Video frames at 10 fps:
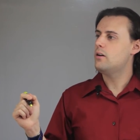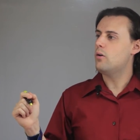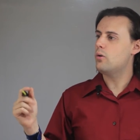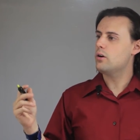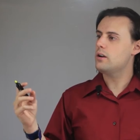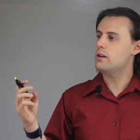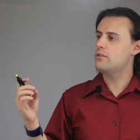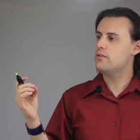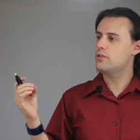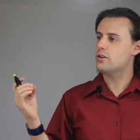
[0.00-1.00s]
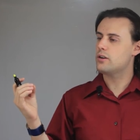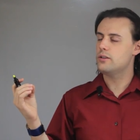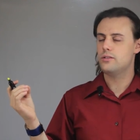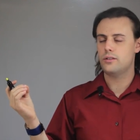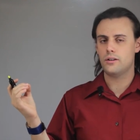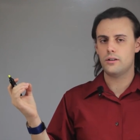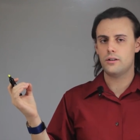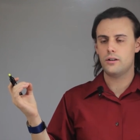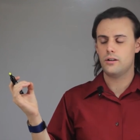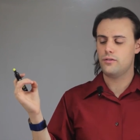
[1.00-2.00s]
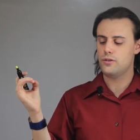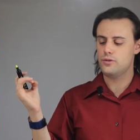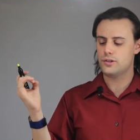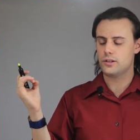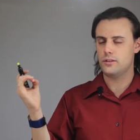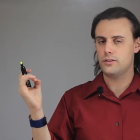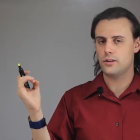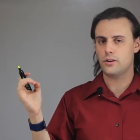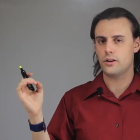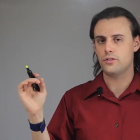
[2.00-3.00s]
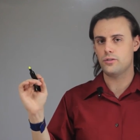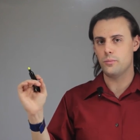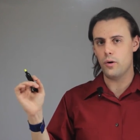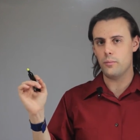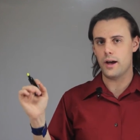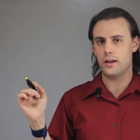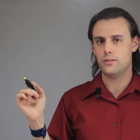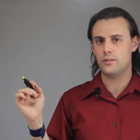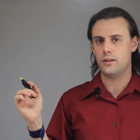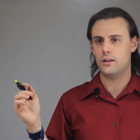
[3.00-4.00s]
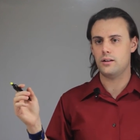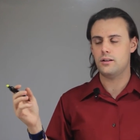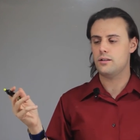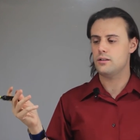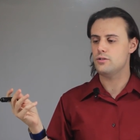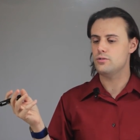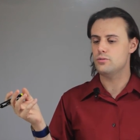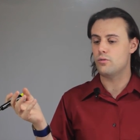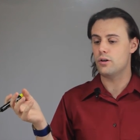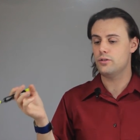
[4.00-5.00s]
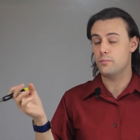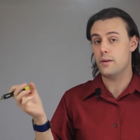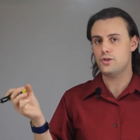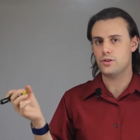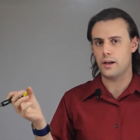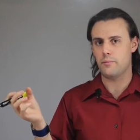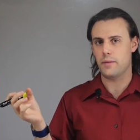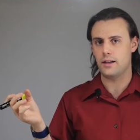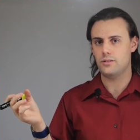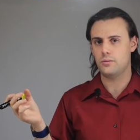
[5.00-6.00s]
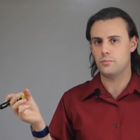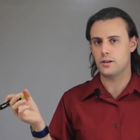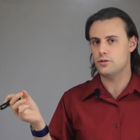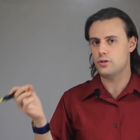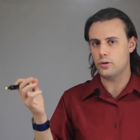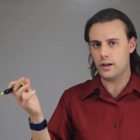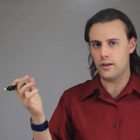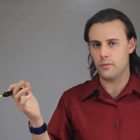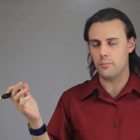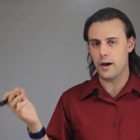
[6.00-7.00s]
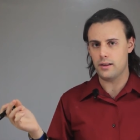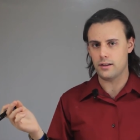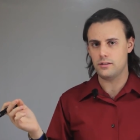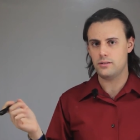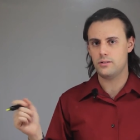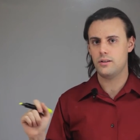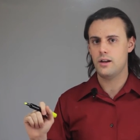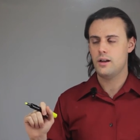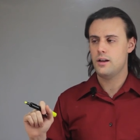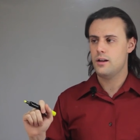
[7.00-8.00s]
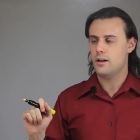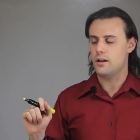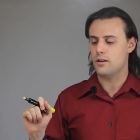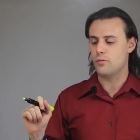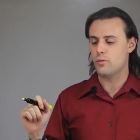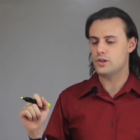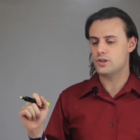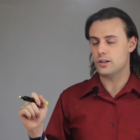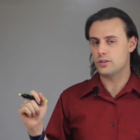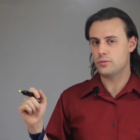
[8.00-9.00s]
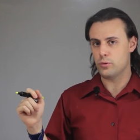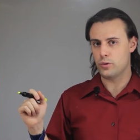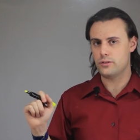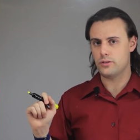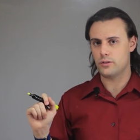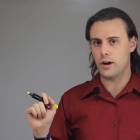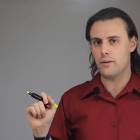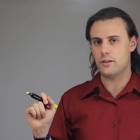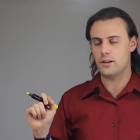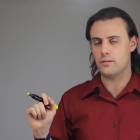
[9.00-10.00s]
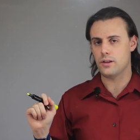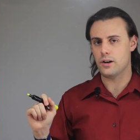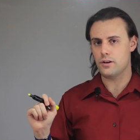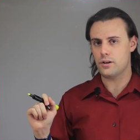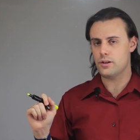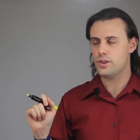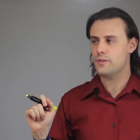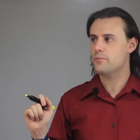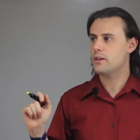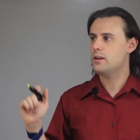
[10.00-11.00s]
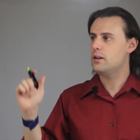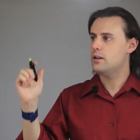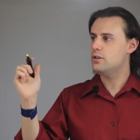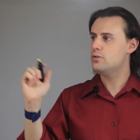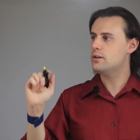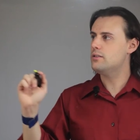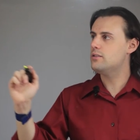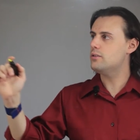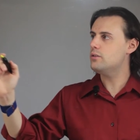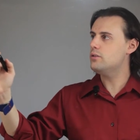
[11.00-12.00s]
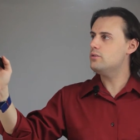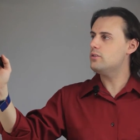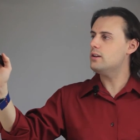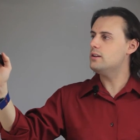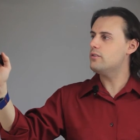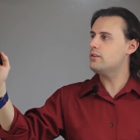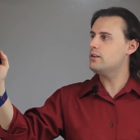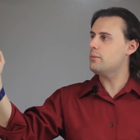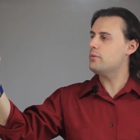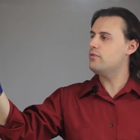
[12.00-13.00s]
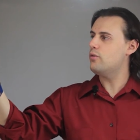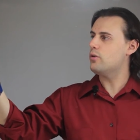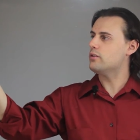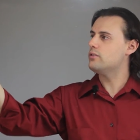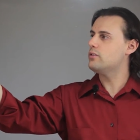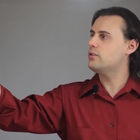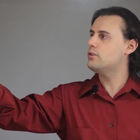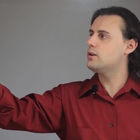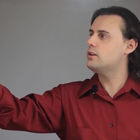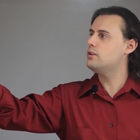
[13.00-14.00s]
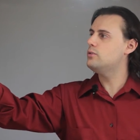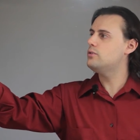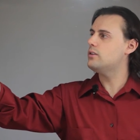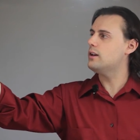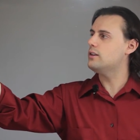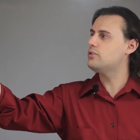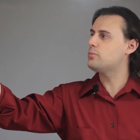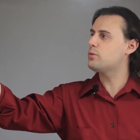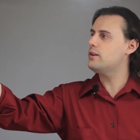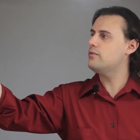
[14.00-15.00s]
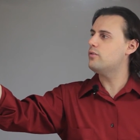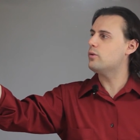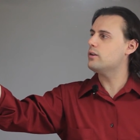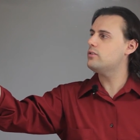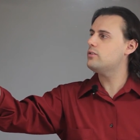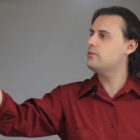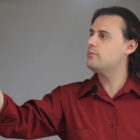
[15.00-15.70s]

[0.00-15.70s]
or if you're considered if you just consider a small mass and you want to measure that mass but you don't have a balance uh, which exploits the gravity of the Earth, you can still use a different type of force. You can use a spring force,